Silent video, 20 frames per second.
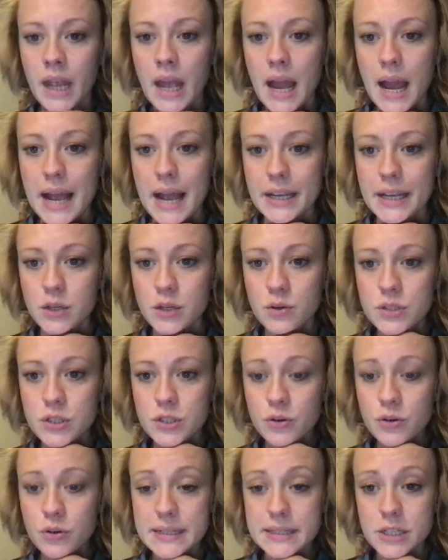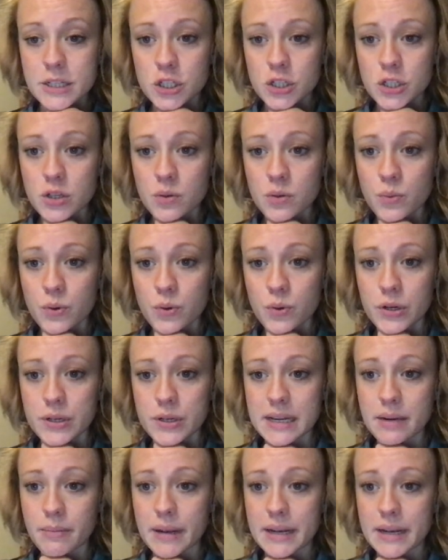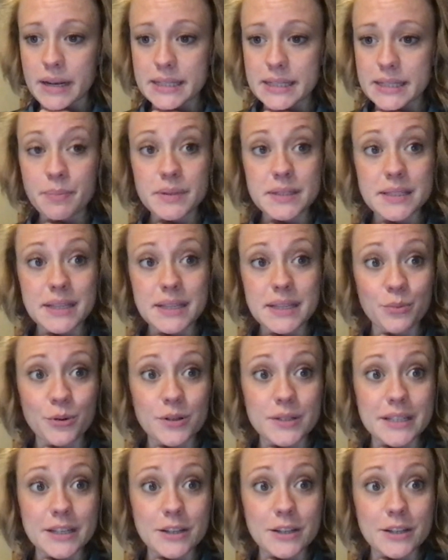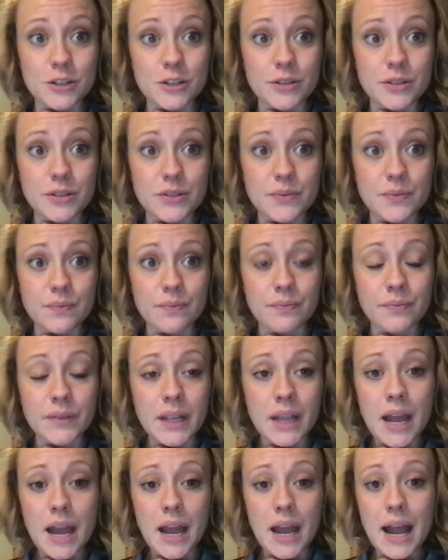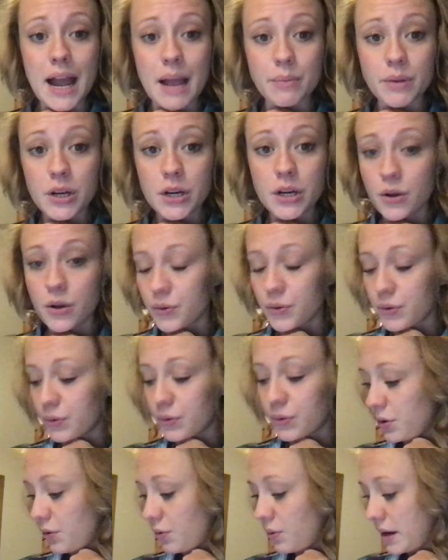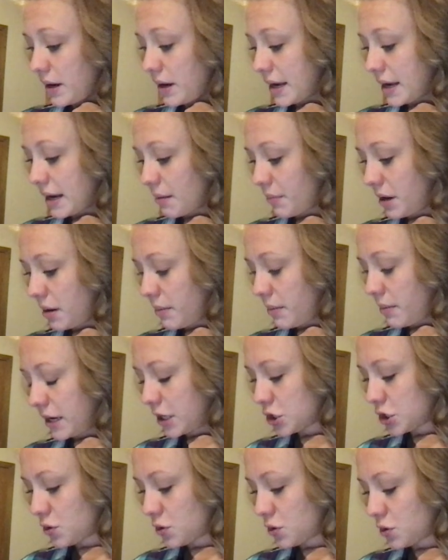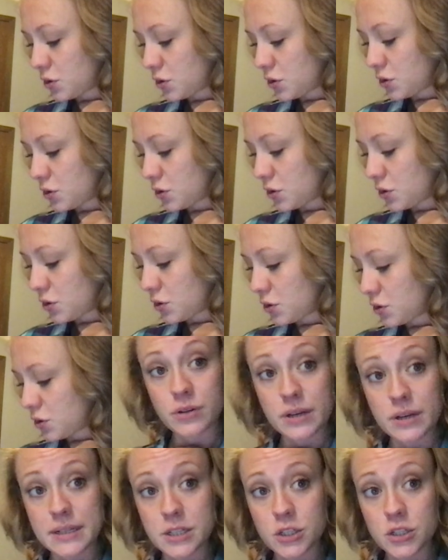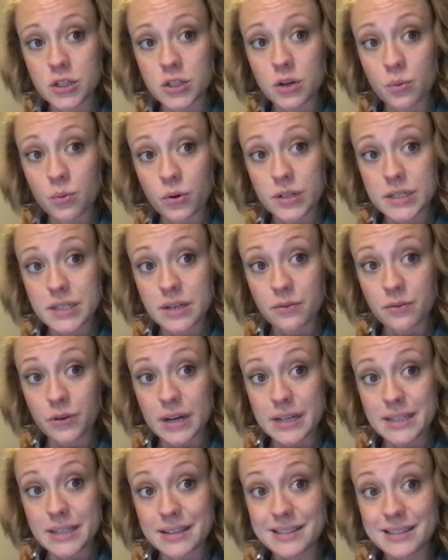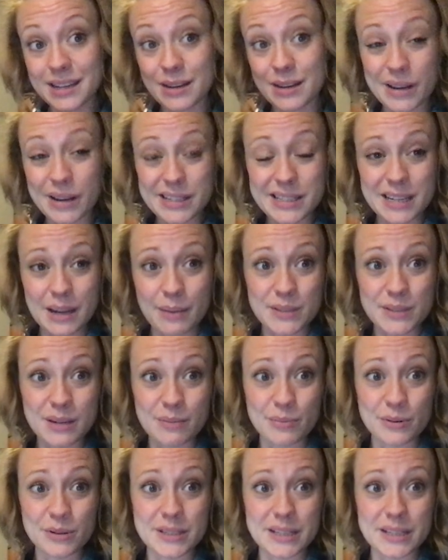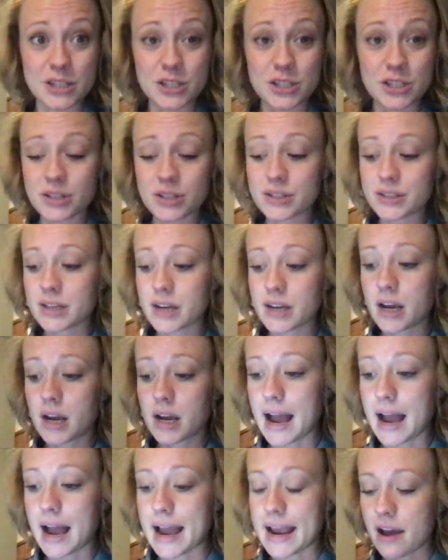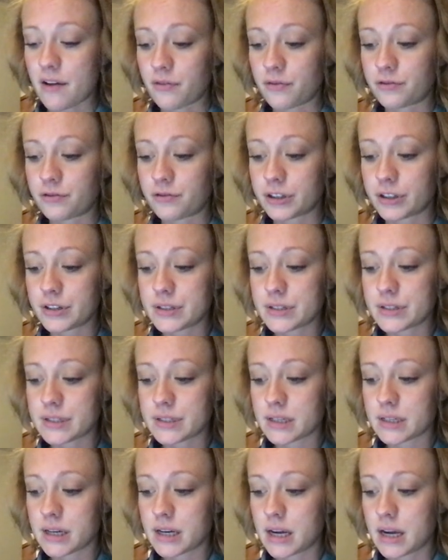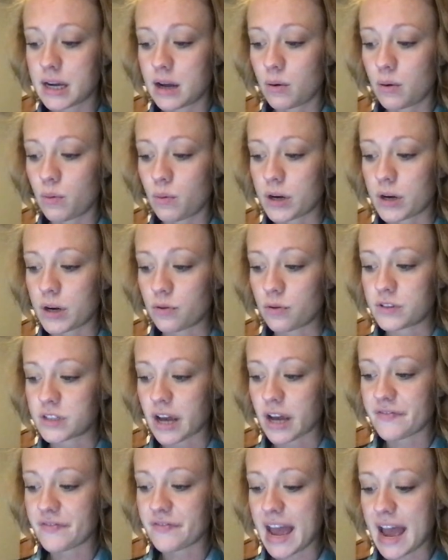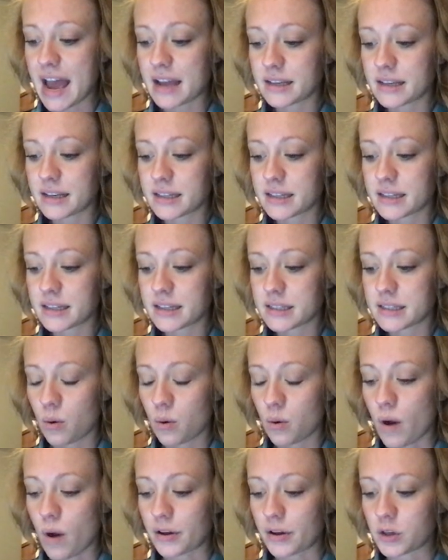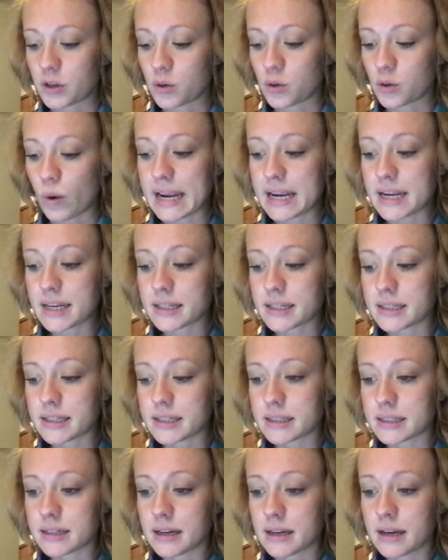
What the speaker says: I use transitional words in my steps and procedures. I'm going to go through and I'm going to make sure, do I have transitional words and phrases in my steps and procedures? I have first, when you've done that, while you wait.